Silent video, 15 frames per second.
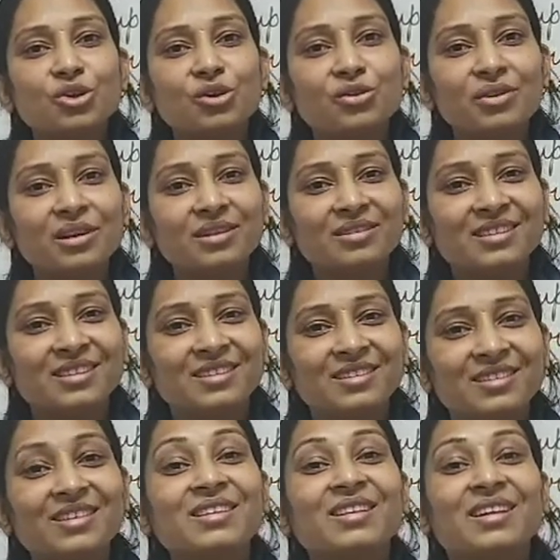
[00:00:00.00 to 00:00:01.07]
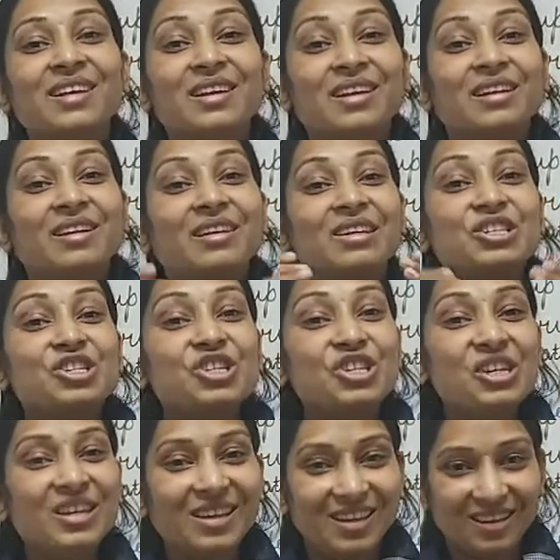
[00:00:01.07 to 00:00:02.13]
children?
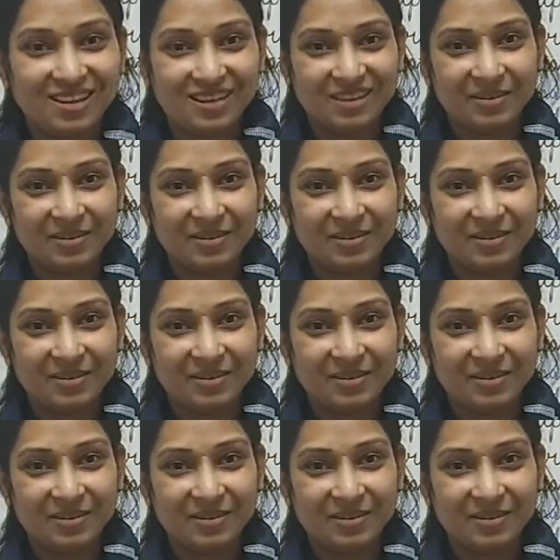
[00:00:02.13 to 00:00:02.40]
She.